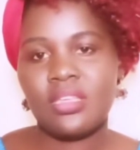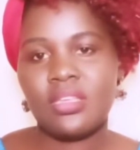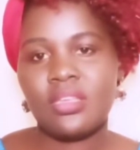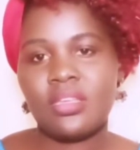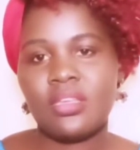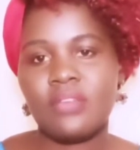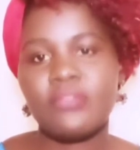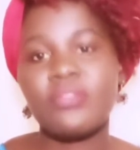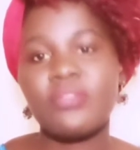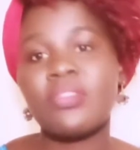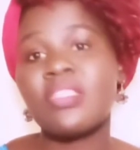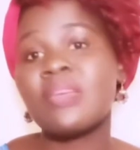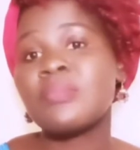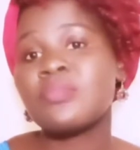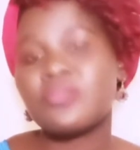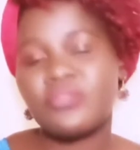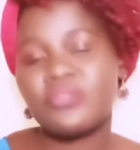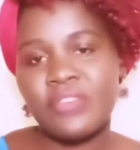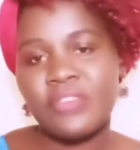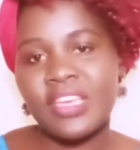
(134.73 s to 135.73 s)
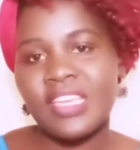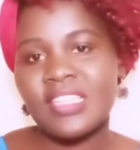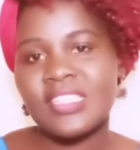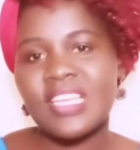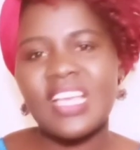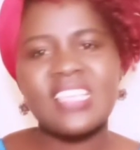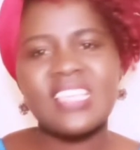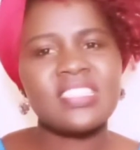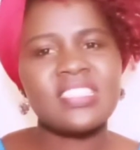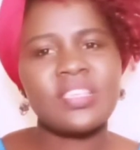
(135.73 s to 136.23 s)
for them to find as
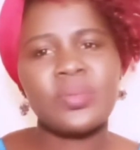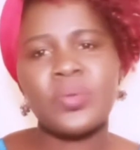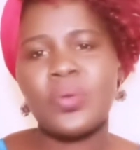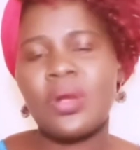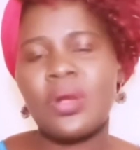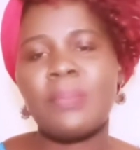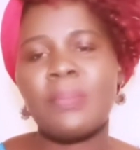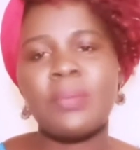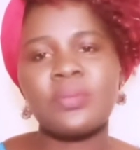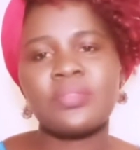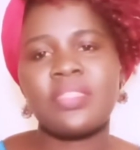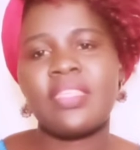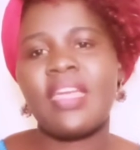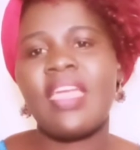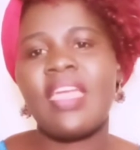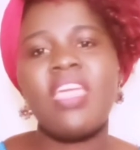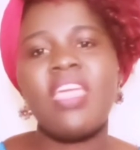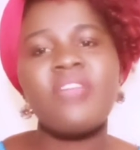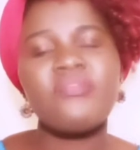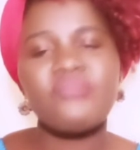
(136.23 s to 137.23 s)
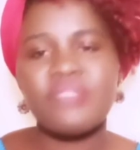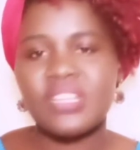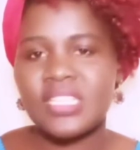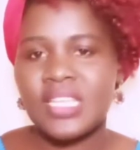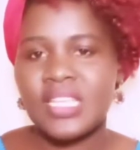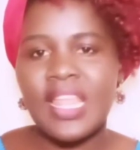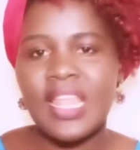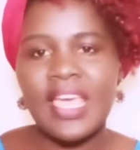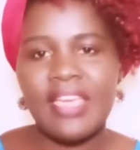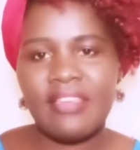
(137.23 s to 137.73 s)
they go about their everyday
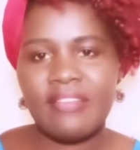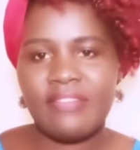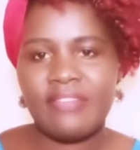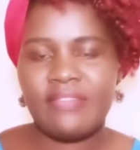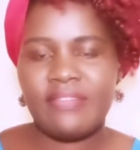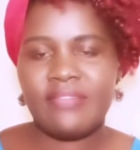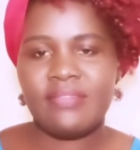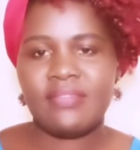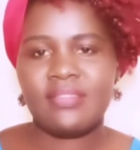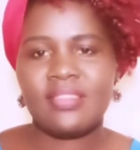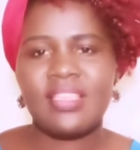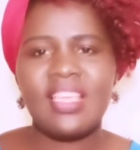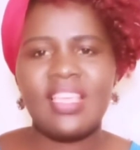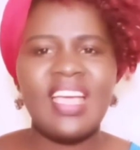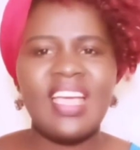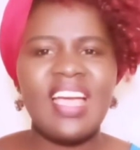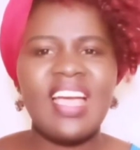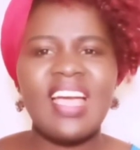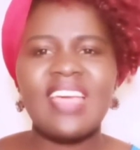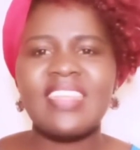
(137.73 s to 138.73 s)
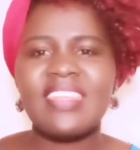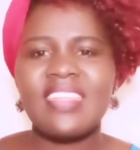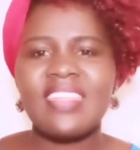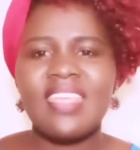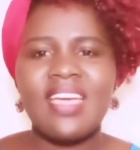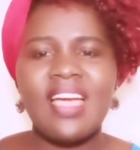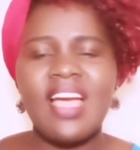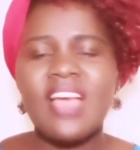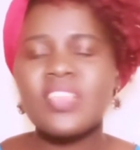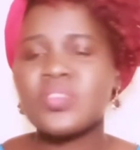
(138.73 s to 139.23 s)
life. And
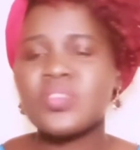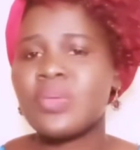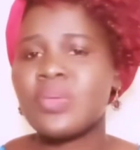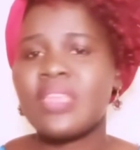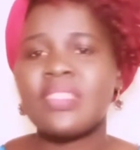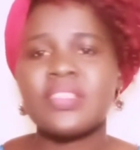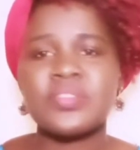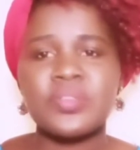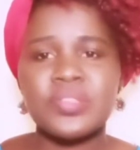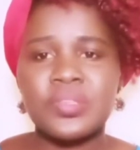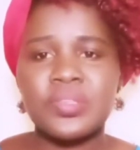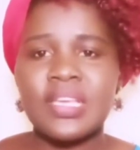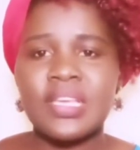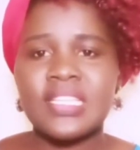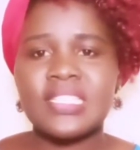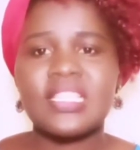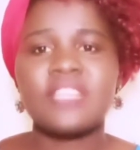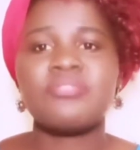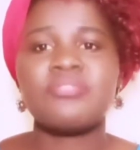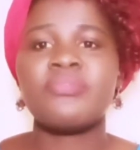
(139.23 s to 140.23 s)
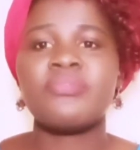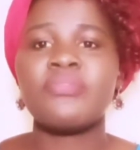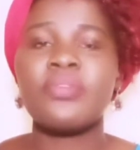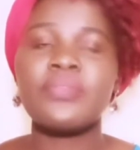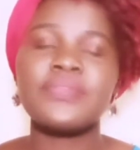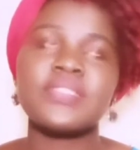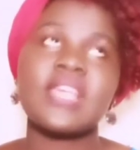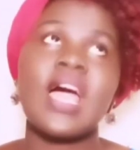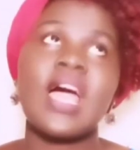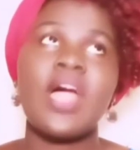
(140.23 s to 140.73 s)
as we're in the society that revolves
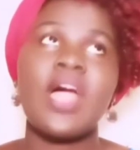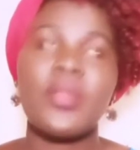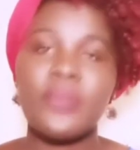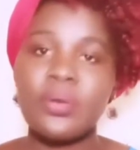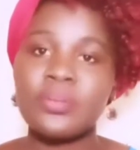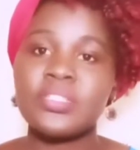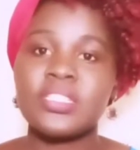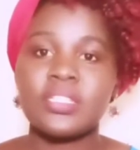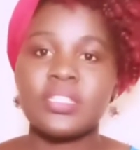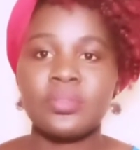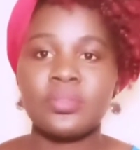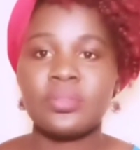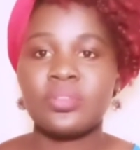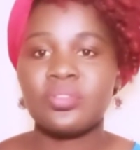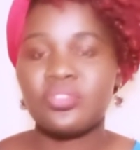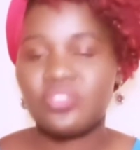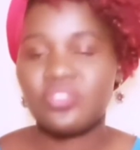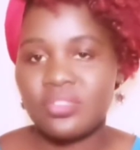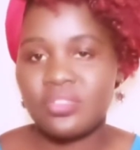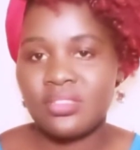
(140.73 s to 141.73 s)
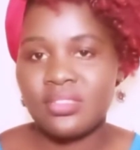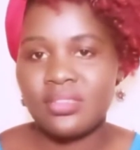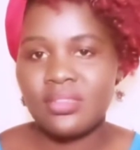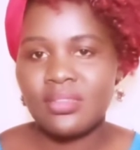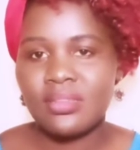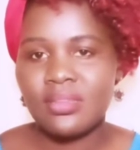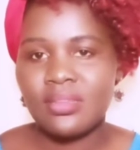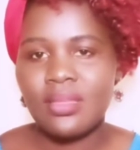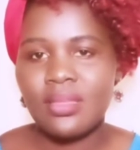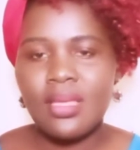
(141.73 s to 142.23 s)
around technology,
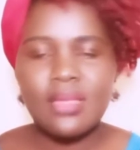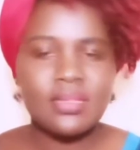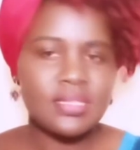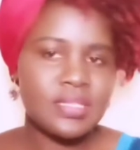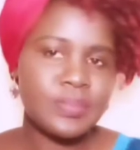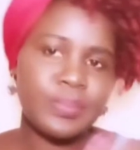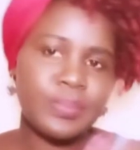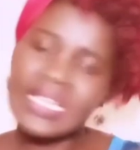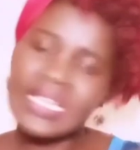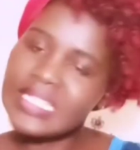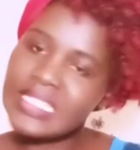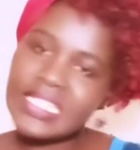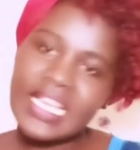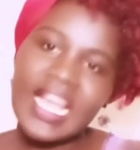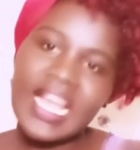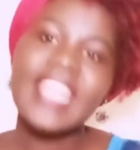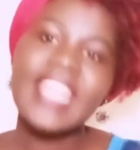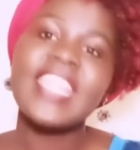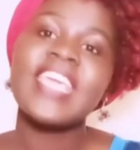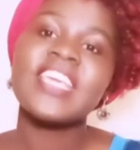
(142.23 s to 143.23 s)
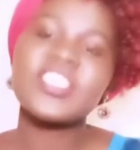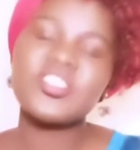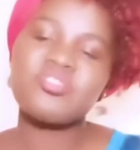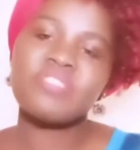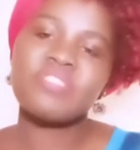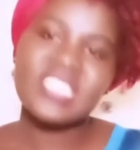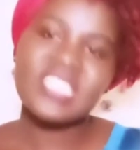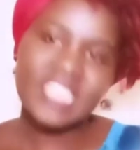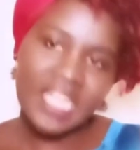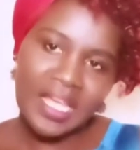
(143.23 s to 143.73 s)
spending an extra
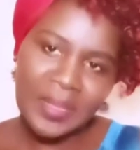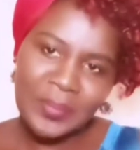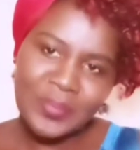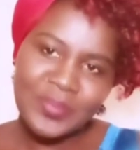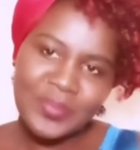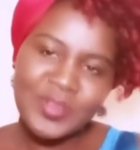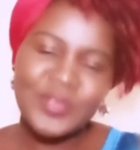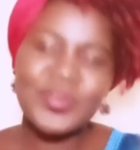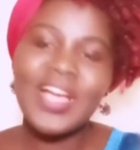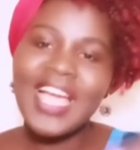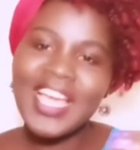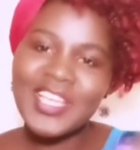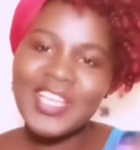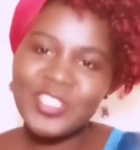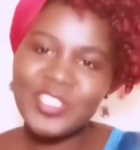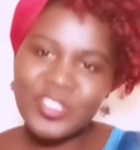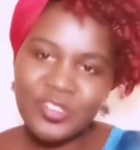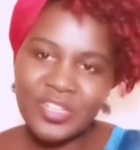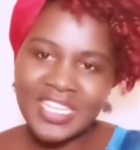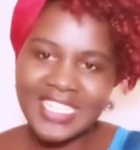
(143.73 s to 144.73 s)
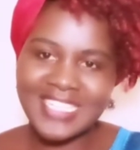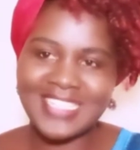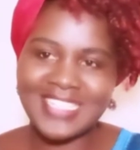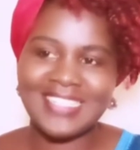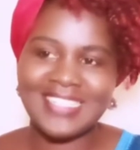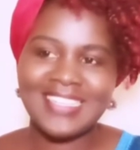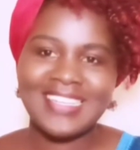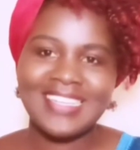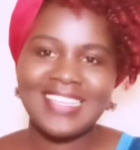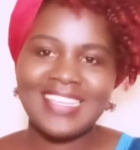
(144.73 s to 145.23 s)
time to handwrite
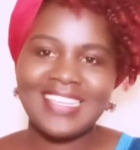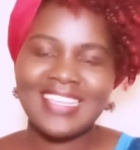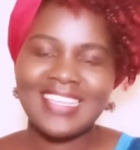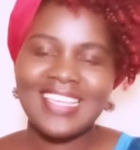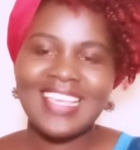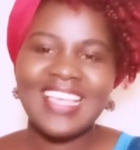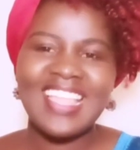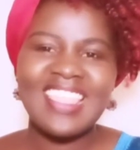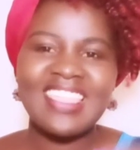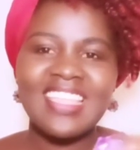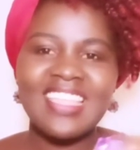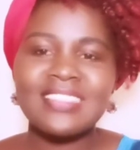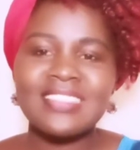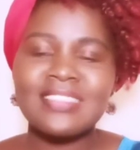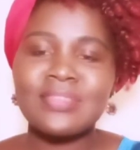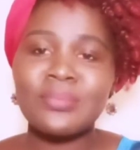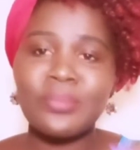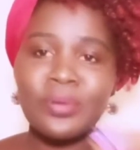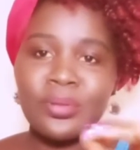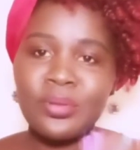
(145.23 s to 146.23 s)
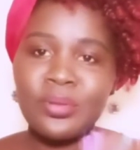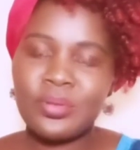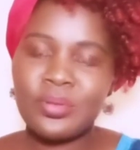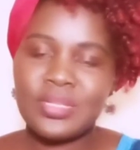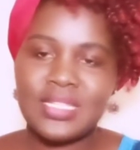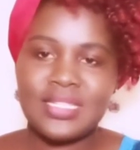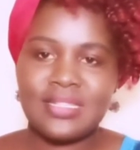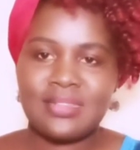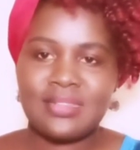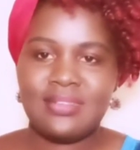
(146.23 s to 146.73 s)
that small note